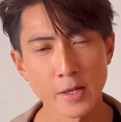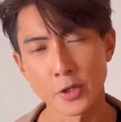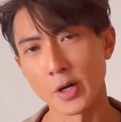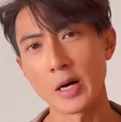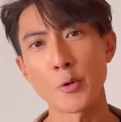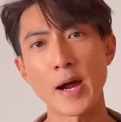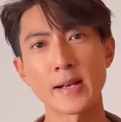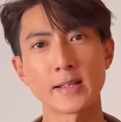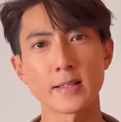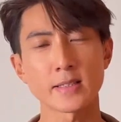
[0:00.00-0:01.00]
Your
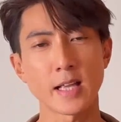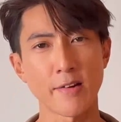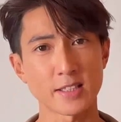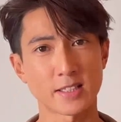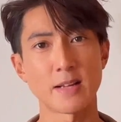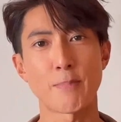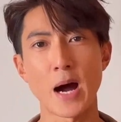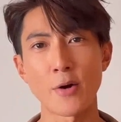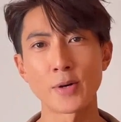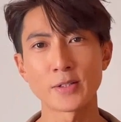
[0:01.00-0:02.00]
awareness has the
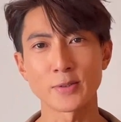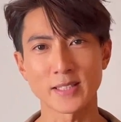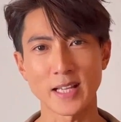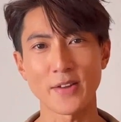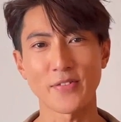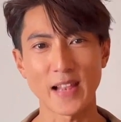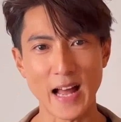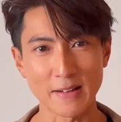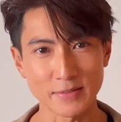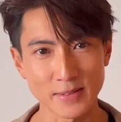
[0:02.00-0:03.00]
power to save
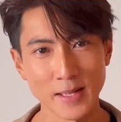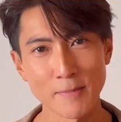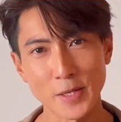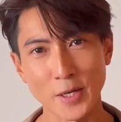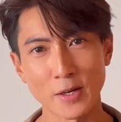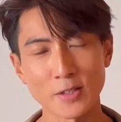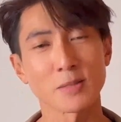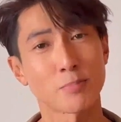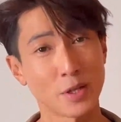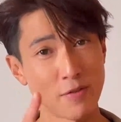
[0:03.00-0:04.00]
lives
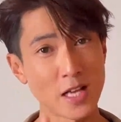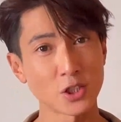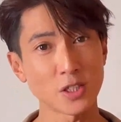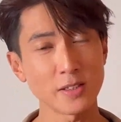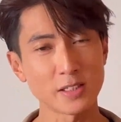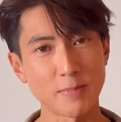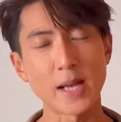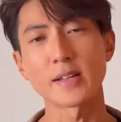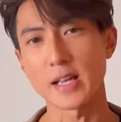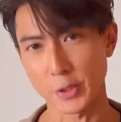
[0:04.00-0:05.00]
because prevention is
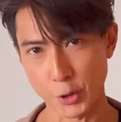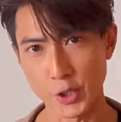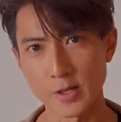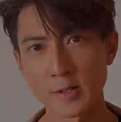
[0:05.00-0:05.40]
better than cure.